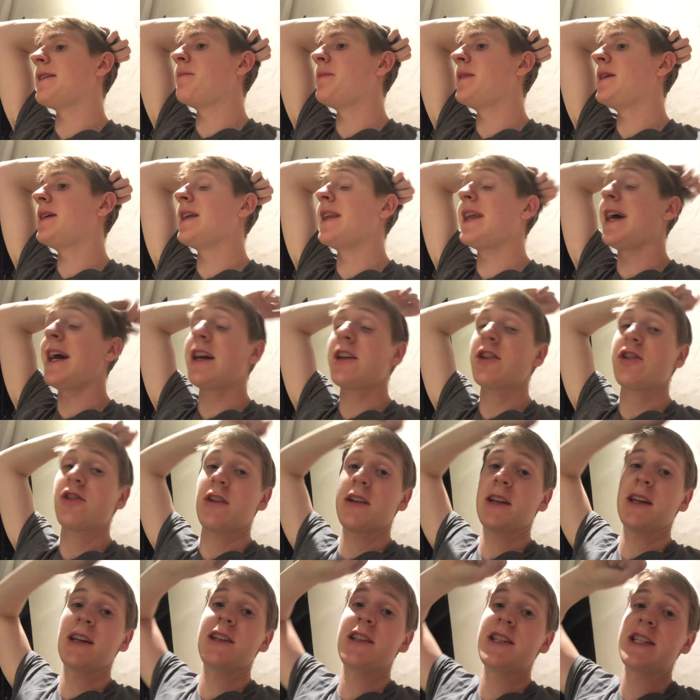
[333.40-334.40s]
and me, and
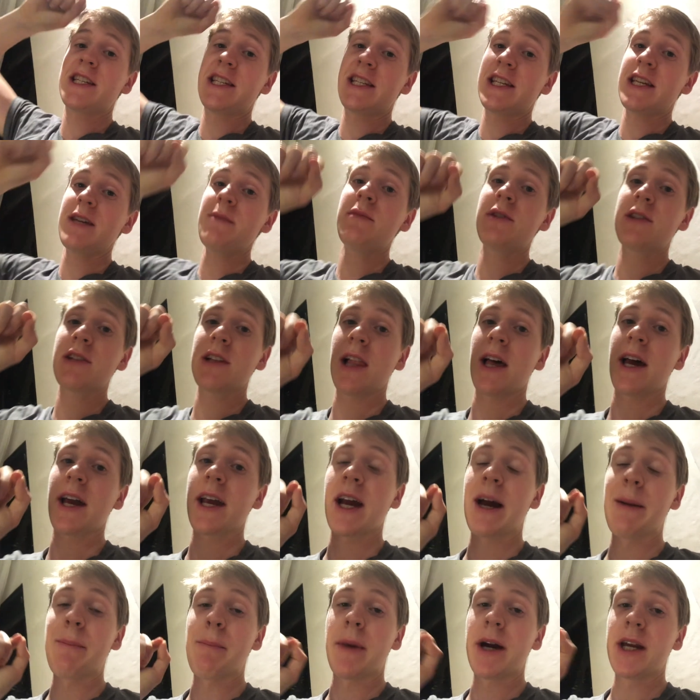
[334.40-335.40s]
actually it seems
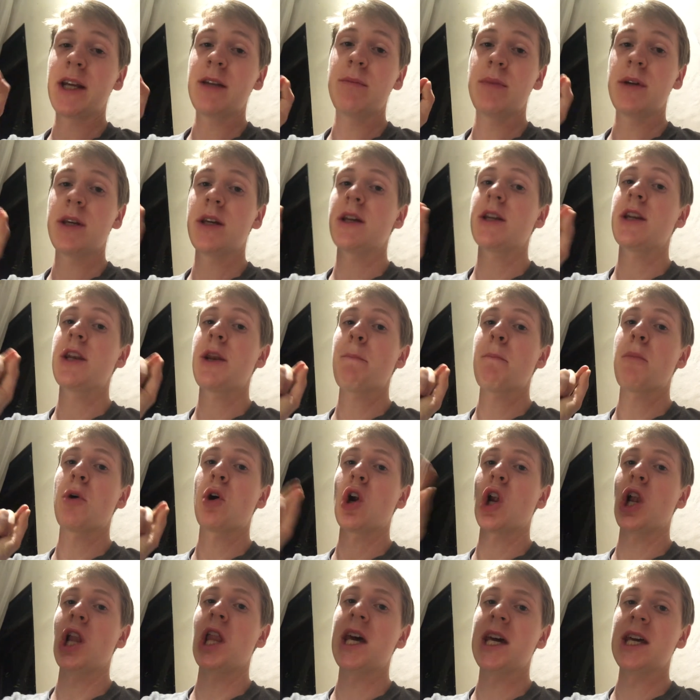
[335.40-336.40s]
like I might be in
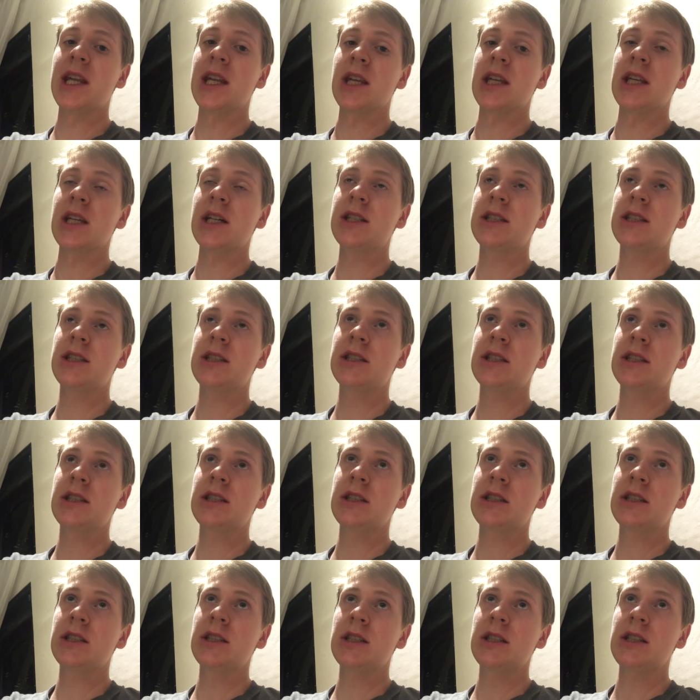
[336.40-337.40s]
Berlin
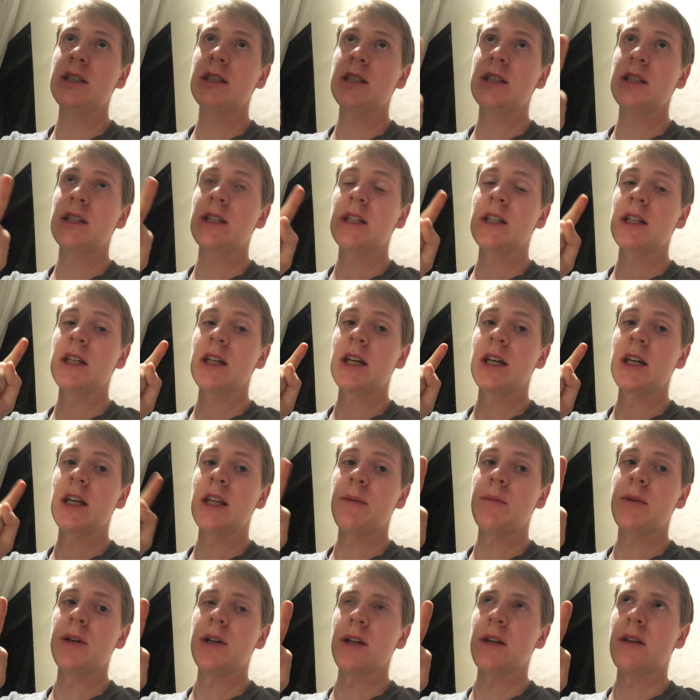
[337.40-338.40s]
in
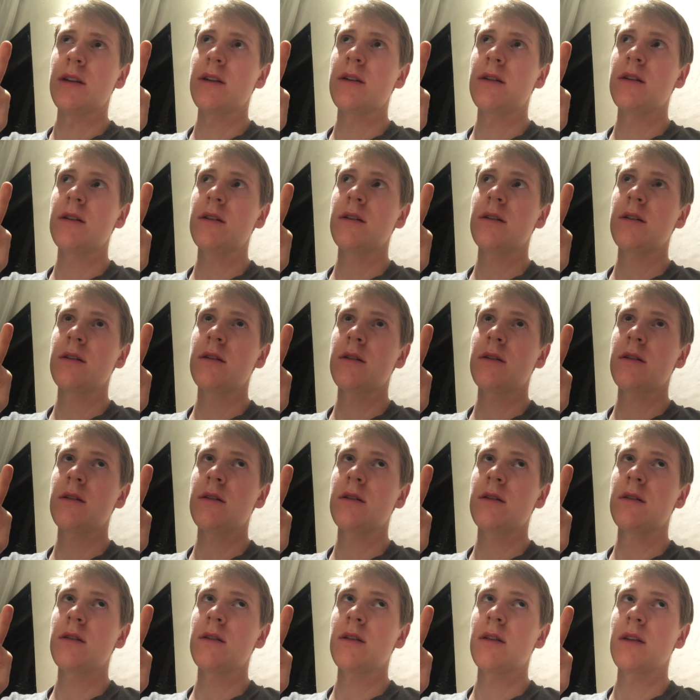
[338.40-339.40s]
a bit.
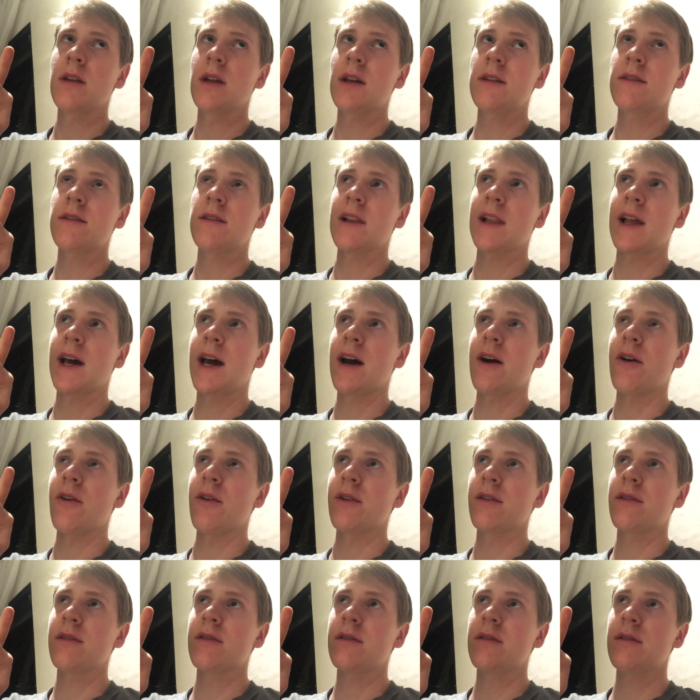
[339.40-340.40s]
That's
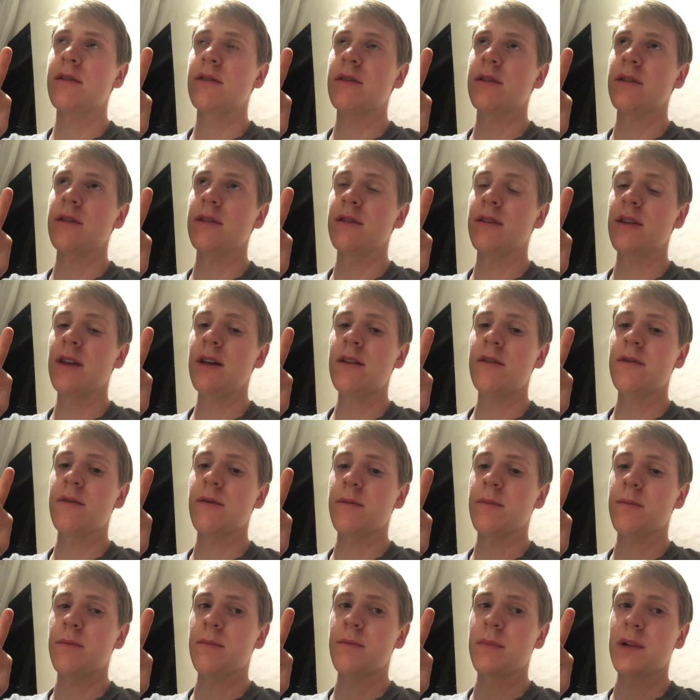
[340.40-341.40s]
loud. Is there
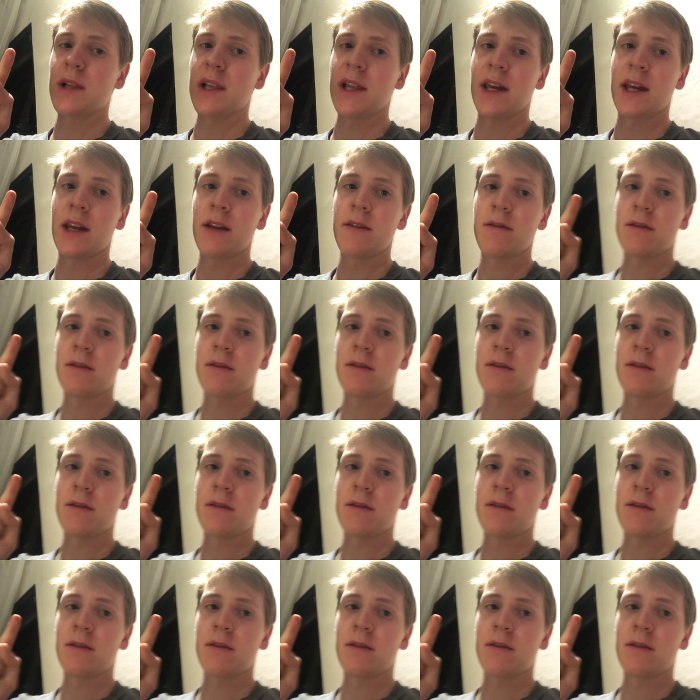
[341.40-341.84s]
a plane